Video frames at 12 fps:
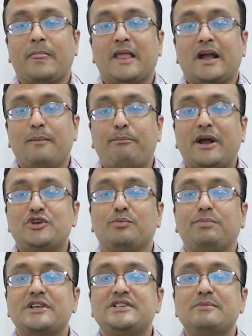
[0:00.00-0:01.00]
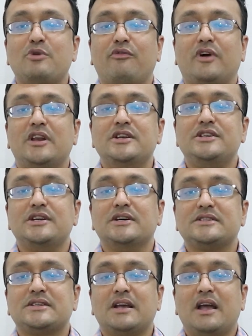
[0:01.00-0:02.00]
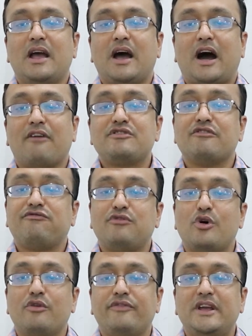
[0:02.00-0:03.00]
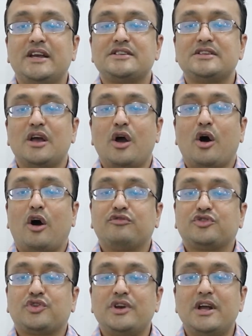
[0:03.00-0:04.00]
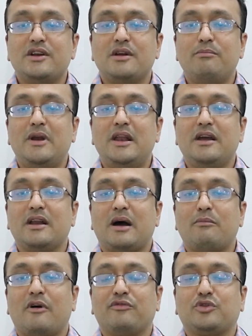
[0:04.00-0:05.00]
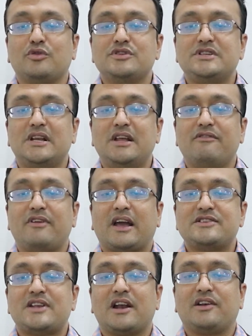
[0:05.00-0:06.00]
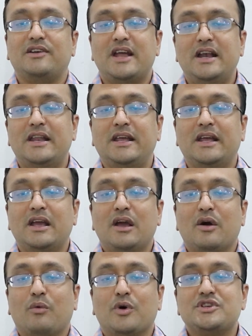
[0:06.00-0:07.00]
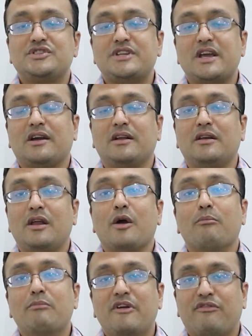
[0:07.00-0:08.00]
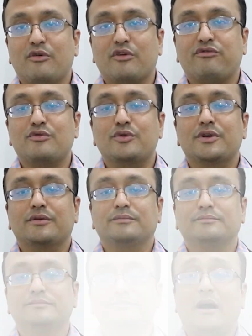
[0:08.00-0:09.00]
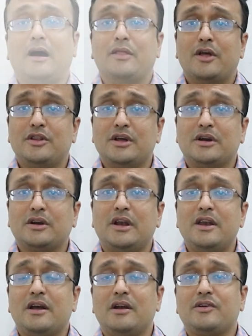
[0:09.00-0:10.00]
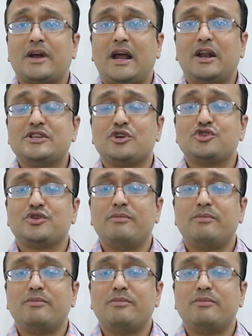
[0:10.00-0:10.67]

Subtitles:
compared to placebo volunteers after 4 weeks of 300 mg of tulsi leaf extract daily was taken before food. Another clinical trial has also